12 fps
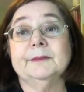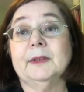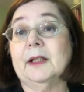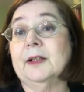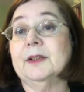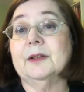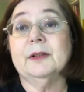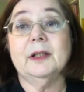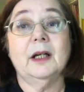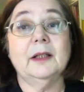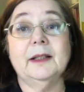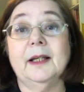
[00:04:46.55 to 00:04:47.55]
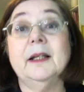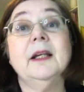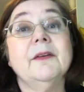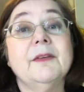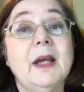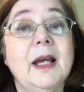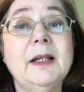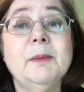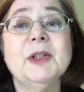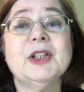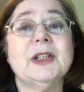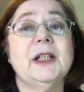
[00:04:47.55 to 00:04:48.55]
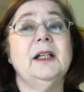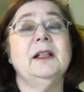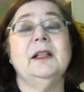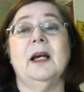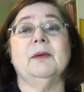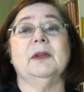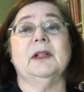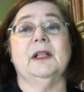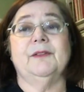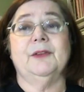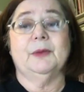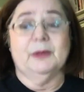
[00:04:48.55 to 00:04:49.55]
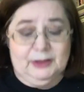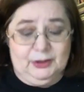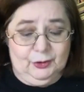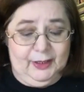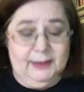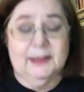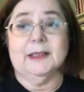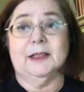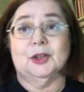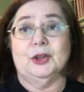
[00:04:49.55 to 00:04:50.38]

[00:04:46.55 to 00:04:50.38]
I could do it on any machine that will give you a straight stitch.